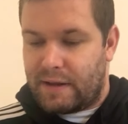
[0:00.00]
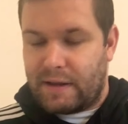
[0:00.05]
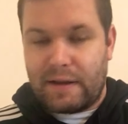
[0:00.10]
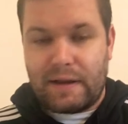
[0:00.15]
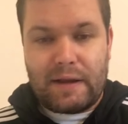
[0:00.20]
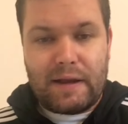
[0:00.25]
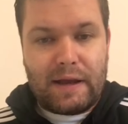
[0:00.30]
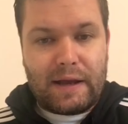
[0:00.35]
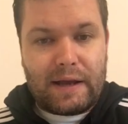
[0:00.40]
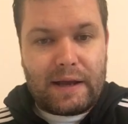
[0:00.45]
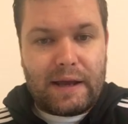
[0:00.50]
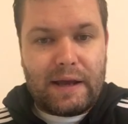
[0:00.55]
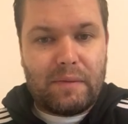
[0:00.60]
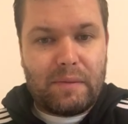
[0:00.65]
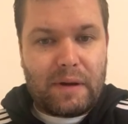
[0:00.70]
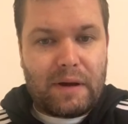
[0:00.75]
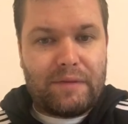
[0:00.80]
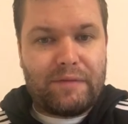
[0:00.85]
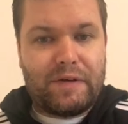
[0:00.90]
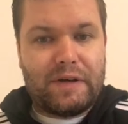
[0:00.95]
Take care
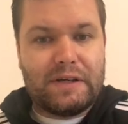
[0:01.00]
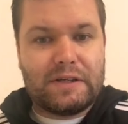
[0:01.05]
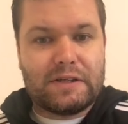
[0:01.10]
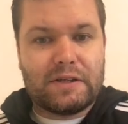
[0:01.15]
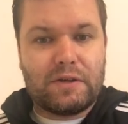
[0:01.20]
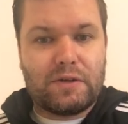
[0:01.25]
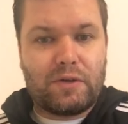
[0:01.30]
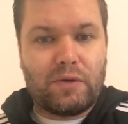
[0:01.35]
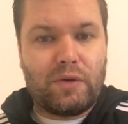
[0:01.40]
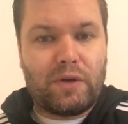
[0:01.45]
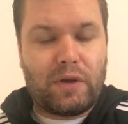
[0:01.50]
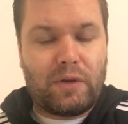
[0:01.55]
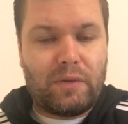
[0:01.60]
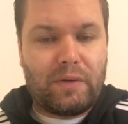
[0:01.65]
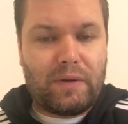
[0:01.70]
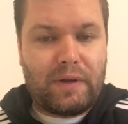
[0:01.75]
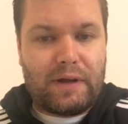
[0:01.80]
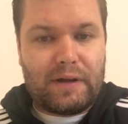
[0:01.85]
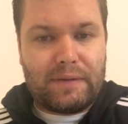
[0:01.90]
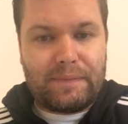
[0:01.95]
whatever yous are doing
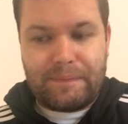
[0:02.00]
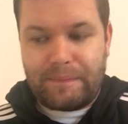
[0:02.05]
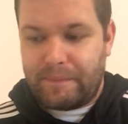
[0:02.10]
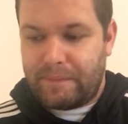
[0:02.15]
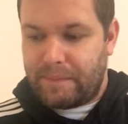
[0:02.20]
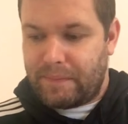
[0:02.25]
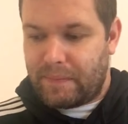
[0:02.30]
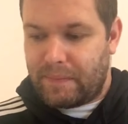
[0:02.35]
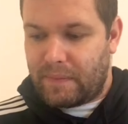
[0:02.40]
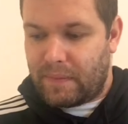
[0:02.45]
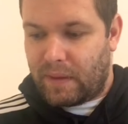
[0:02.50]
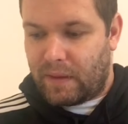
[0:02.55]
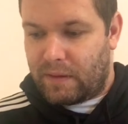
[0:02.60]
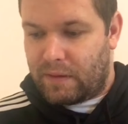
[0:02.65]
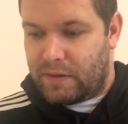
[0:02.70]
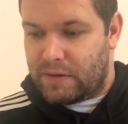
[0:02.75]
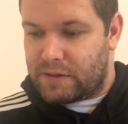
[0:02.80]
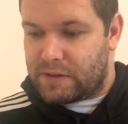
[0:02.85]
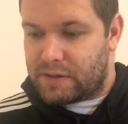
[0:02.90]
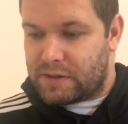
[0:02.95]
out there.
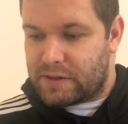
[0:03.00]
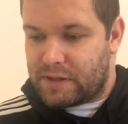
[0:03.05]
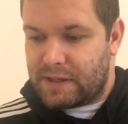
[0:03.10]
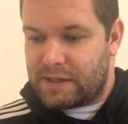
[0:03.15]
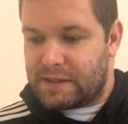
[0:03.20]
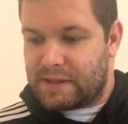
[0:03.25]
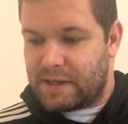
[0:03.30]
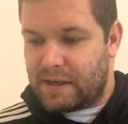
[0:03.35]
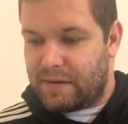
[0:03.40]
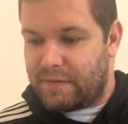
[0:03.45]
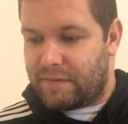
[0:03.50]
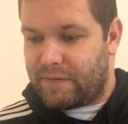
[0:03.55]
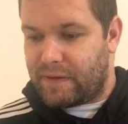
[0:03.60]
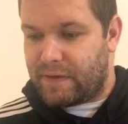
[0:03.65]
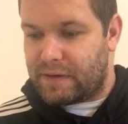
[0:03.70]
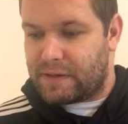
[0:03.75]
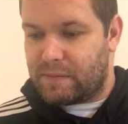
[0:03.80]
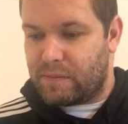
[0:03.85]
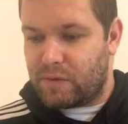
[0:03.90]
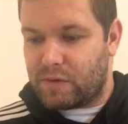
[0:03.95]
Just stay safe,
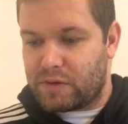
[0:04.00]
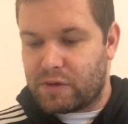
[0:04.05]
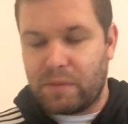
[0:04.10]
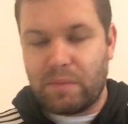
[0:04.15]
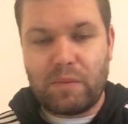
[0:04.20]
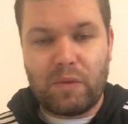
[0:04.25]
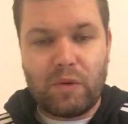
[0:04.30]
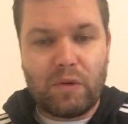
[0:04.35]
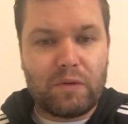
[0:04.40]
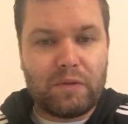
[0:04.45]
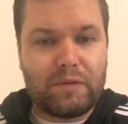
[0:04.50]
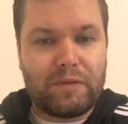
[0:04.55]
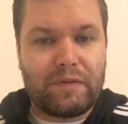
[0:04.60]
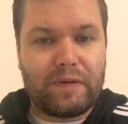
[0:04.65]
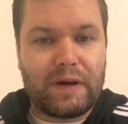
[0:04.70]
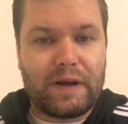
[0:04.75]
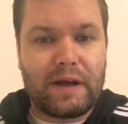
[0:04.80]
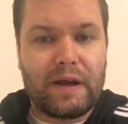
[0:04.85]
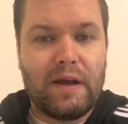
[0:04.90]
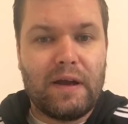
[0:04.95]
it's the most important
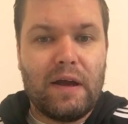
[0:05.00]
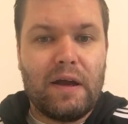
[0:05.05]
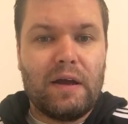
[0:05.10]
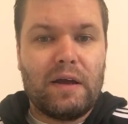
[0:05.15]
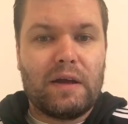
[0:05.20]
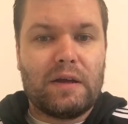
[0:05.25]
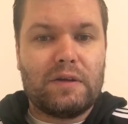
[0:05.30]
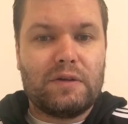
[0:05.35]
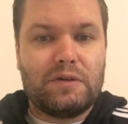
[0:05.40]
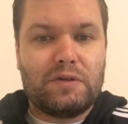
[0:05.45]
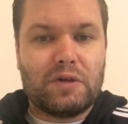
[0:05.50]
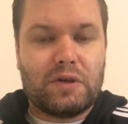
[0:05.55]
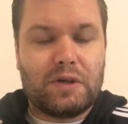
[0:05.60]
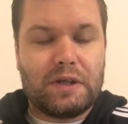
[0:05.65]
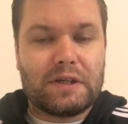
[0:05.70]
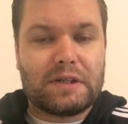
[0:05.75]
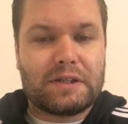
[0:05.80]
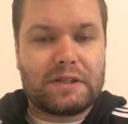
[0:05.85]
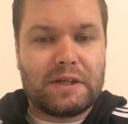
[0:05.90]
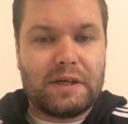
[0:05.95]
thing. Enjoy
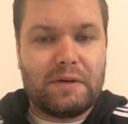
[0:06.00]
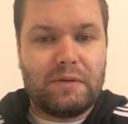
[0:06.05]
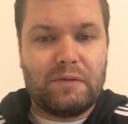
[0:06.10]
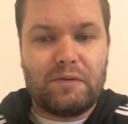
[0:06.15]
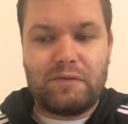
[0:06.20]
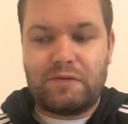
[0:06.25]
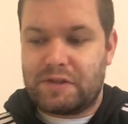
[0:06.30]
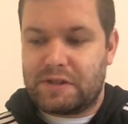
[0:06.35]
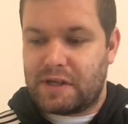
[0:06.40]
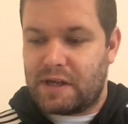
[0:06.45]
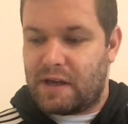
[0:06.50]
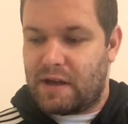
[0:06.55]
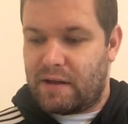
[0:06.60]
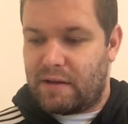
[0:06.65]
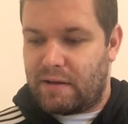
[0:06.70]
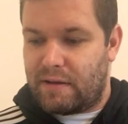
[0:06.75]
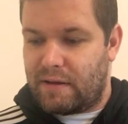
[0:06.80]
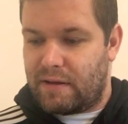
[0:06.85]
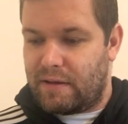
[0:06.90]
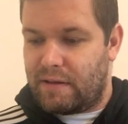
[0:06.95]
yourselves,
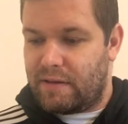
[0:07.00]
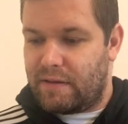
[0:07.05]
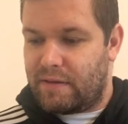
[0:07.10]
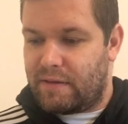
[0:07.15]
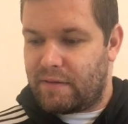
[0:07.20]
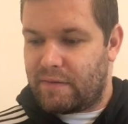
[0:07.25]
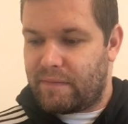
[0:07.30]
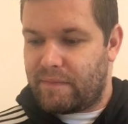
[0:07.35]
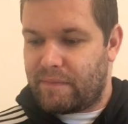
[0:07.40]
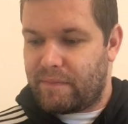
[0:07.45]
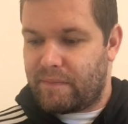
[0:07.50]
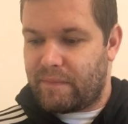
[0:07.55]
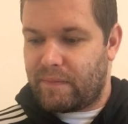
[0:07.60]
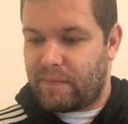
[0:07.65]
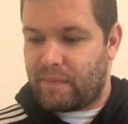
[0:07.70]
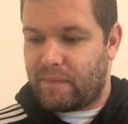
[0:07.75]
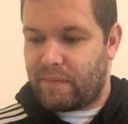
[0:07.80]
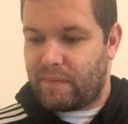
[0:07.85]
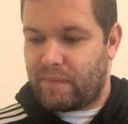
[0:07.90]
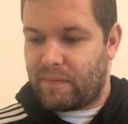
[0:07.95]
and
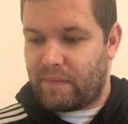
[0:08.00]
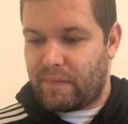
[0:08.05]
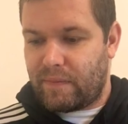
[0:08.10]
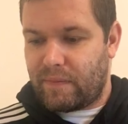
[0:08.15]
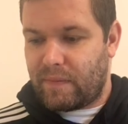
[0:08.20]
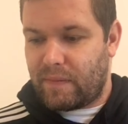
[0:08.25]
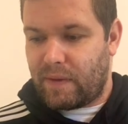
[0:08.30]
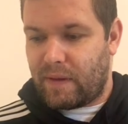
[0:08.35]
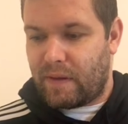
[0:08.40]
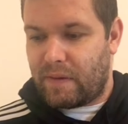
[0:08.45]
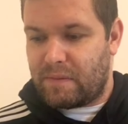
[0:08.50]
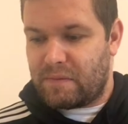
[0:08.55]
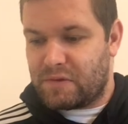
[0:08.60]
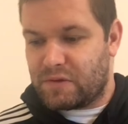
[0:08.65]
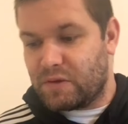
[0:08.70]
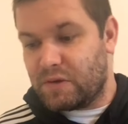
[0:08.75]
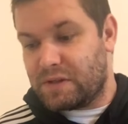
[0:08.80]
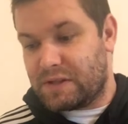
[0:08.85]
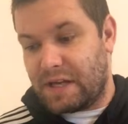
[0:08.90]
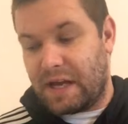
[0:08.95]
I was
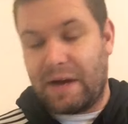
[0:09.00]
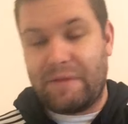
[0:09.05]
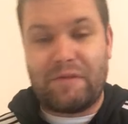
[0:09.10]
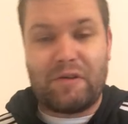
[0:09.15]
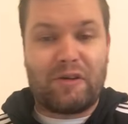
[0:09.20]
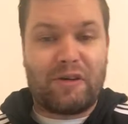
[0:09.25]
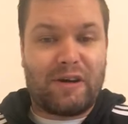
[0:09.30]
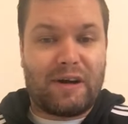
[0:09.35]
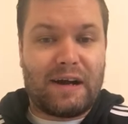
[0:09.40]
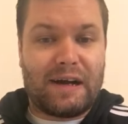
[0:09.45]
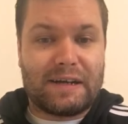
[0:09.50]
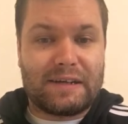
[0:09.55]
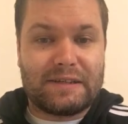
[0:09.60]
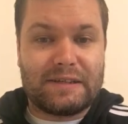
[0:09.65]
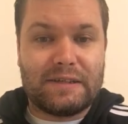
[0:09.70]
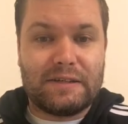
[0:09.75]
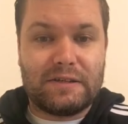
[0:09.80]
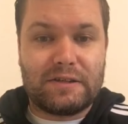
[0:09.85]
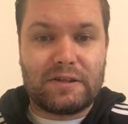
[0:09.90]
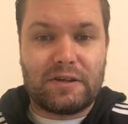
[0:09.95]
going to say have a
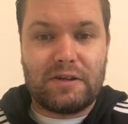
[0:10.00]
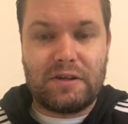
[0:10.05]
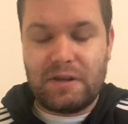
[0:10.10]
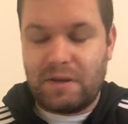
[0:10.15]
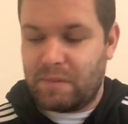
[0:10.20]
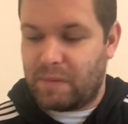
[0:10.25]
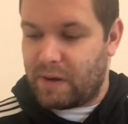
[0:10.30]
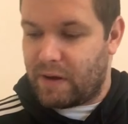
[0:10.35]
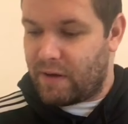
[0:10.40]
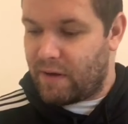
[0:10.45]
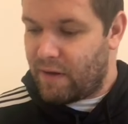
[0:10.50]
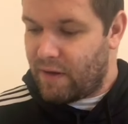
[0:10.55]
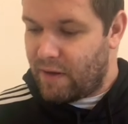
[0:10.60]
relaxing Sunday, but